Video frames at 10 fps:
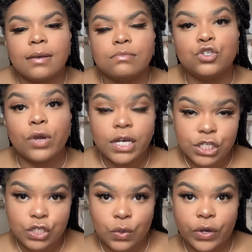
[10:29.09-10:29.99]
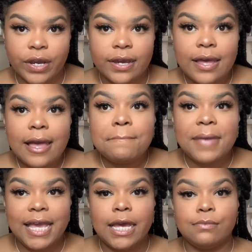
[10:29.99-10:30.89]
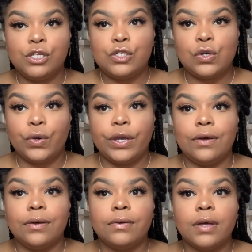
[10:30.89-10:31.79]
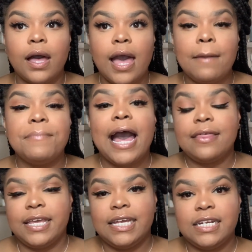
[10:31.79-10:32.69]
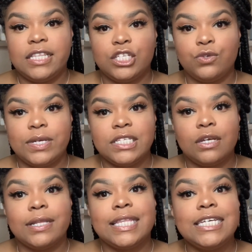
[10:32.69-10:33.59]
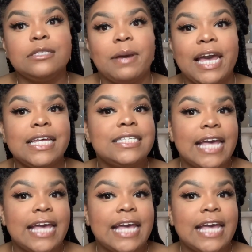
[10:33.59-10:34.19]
drugstore makeup tutorial by the end of this week. So at least by